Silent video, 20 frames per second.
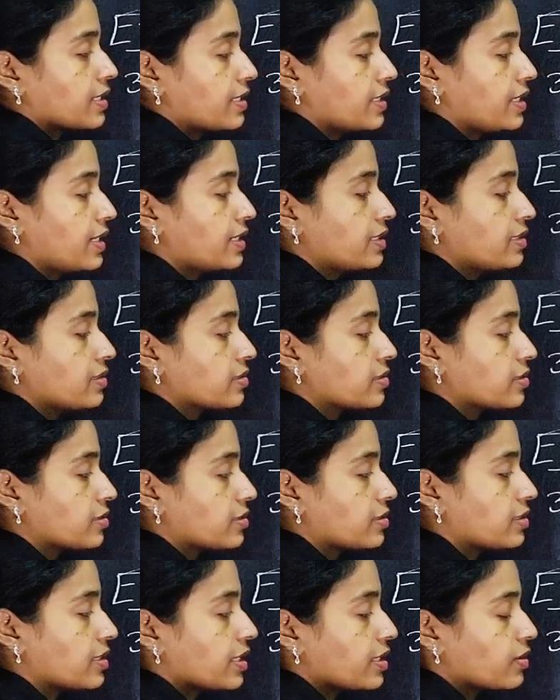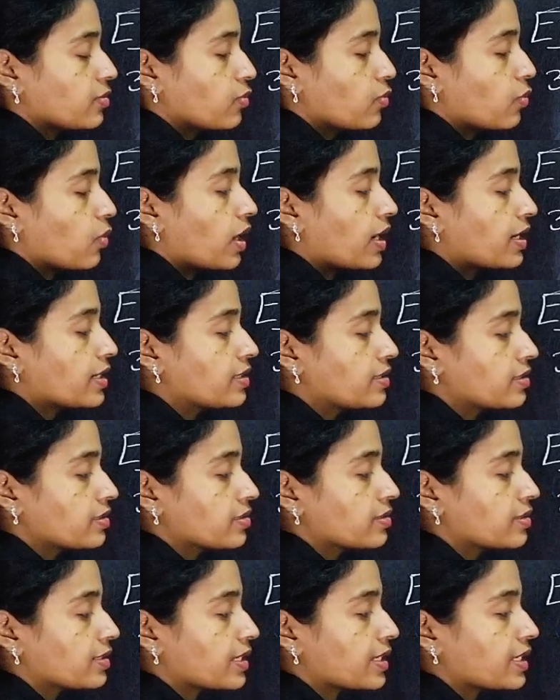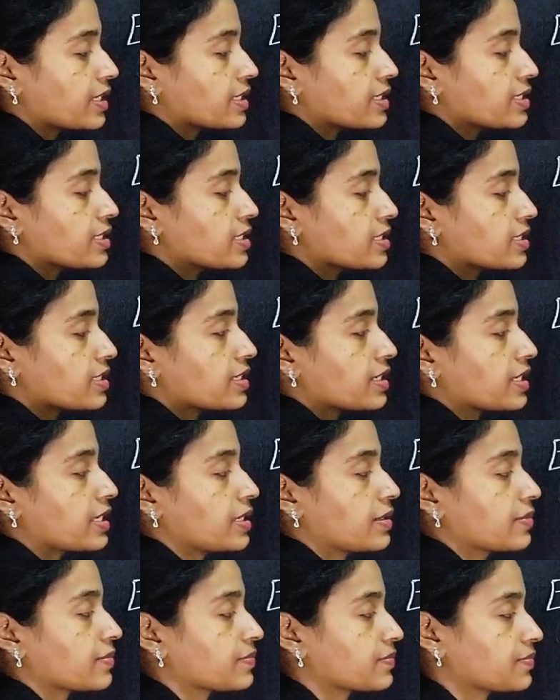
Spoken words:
Then 3. 1, 3 is 3.